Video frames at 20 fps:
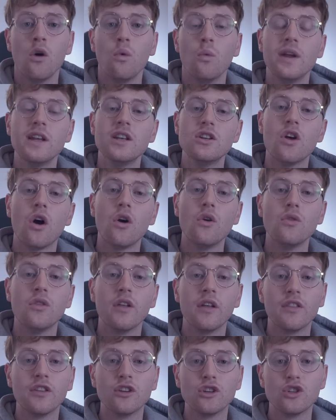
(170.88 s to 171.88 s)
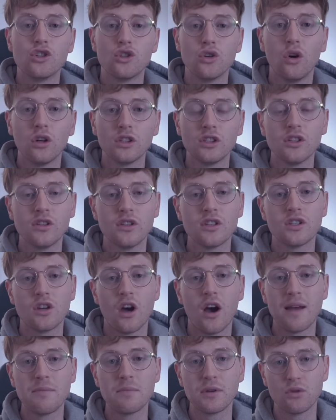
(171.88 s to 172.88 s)
we know that the shorter the
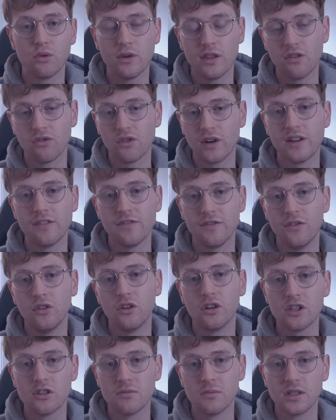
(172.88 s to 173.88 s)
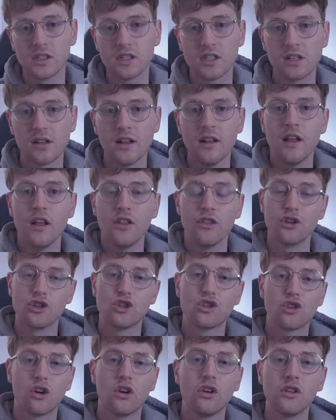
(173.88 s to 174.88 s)
time between the reinforcements, the
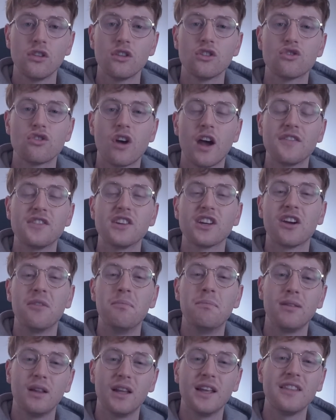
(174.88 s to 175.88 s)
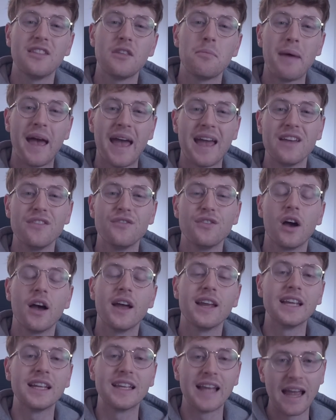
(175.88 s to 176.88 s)
stronger the drive to complete the behavior
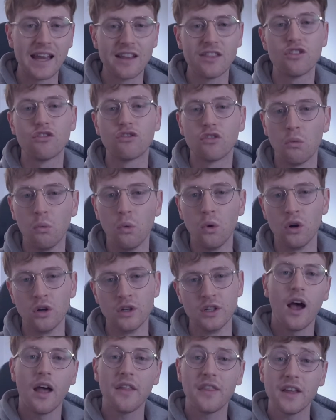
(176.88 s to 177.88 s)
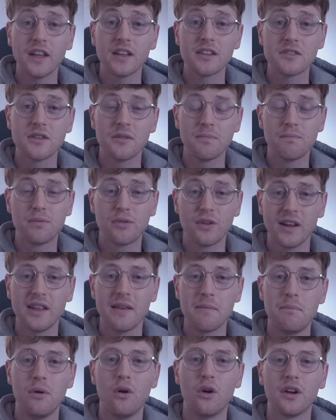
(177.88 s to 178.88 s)
and gain the reward. I think it's pretty
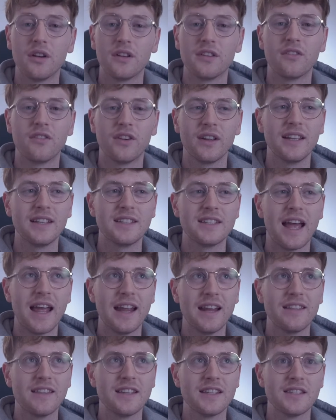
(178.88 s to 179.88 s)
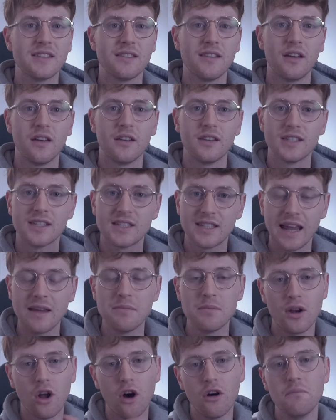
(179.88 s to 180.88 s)
important to really take this
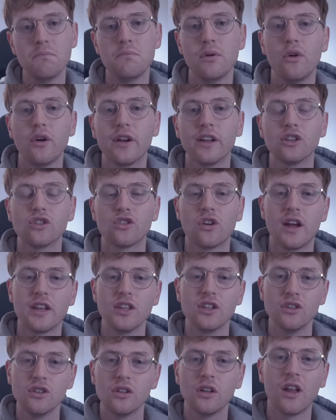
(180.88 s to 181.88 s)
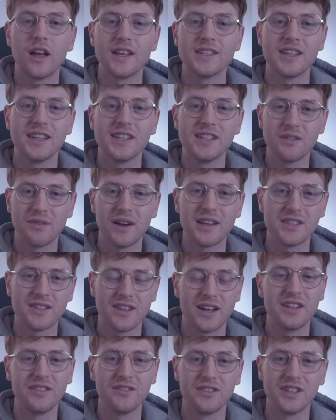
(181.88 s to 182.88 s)
statement on board and try and utilize it into our
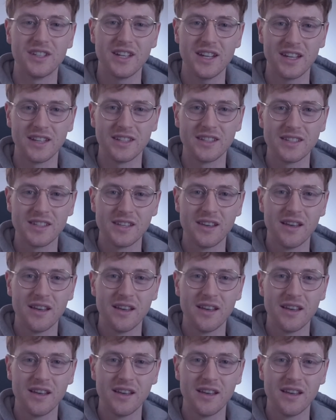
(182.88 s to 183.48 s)
study routines.